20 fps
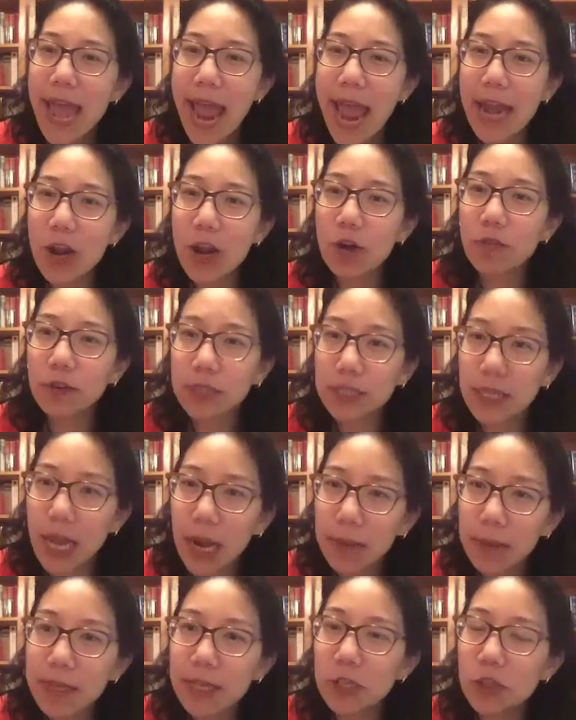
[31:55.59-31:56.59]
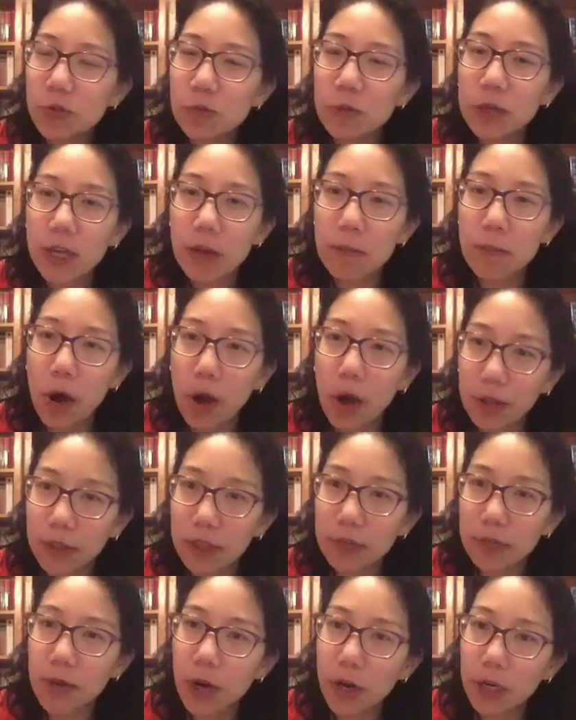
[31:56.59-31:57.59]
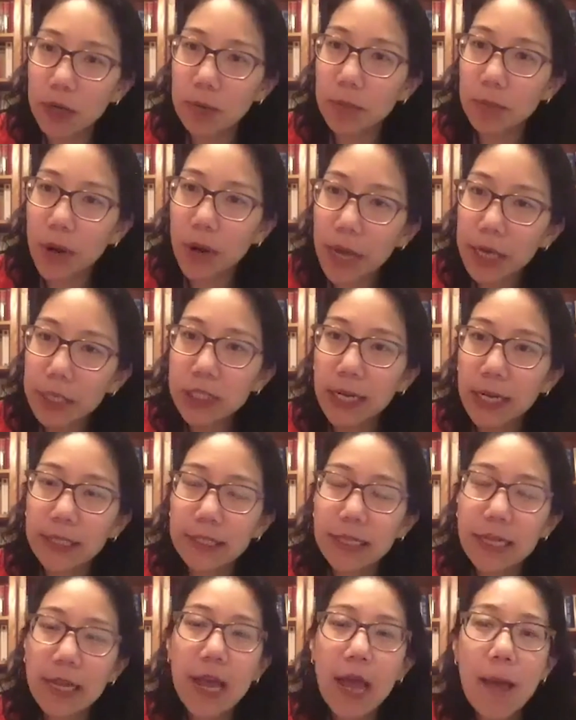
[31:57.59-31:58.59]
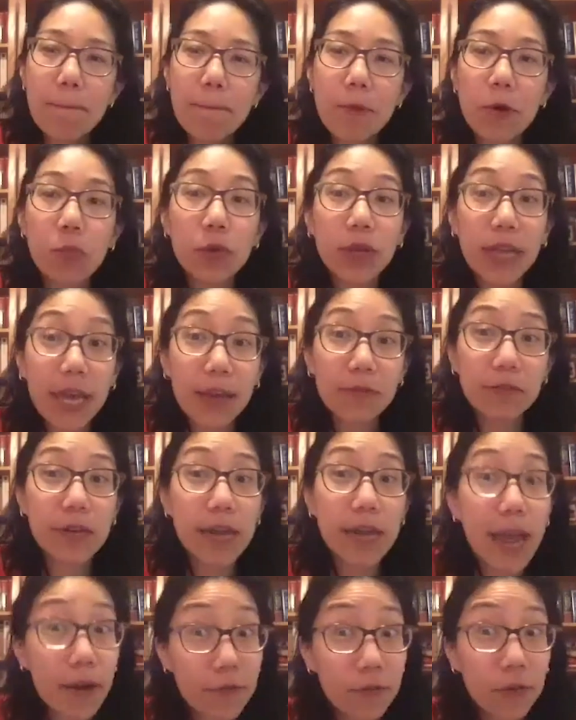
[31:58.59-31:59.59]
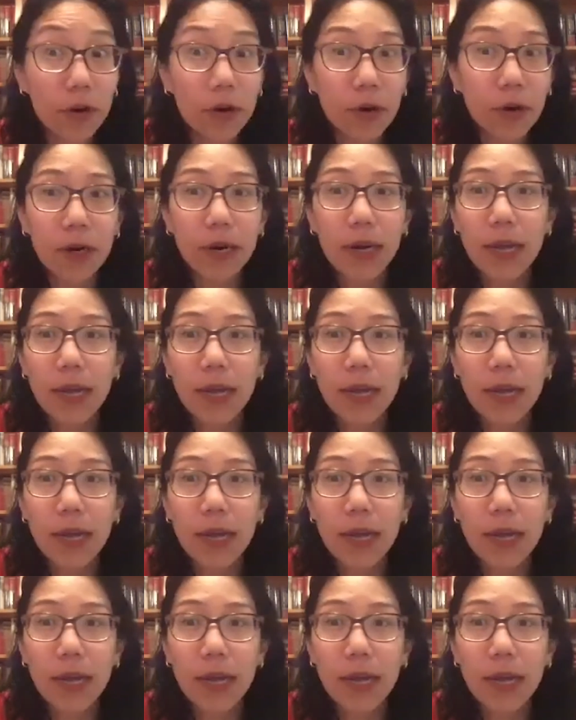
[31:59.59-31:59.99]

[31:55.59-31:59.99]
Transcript: And over time, they do become part of the American project, but we have never